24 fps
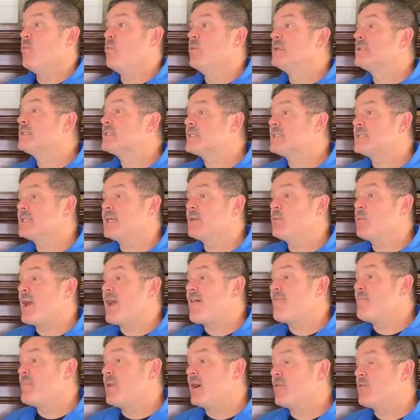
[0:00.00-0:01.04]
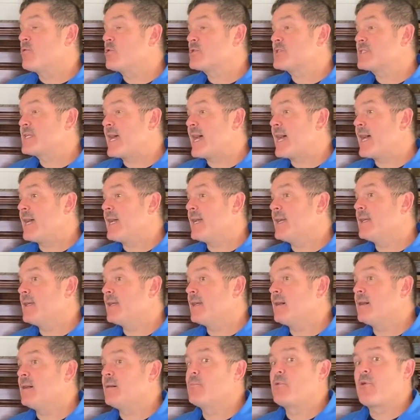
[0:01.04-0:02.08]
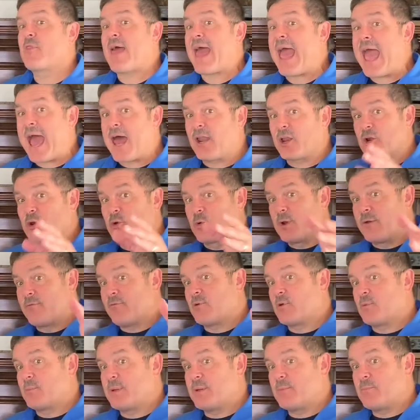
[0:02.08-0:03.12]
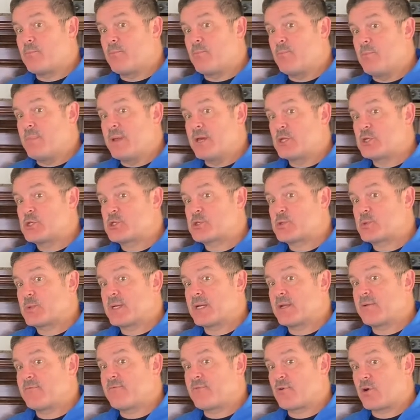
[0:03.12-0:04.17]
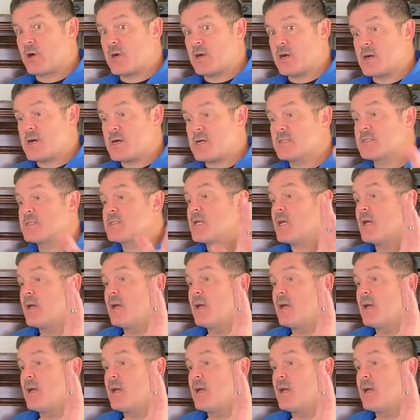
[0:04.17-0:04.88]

We'll see. We have Mother's Day. Brother Alan Griffin will be ministering for us.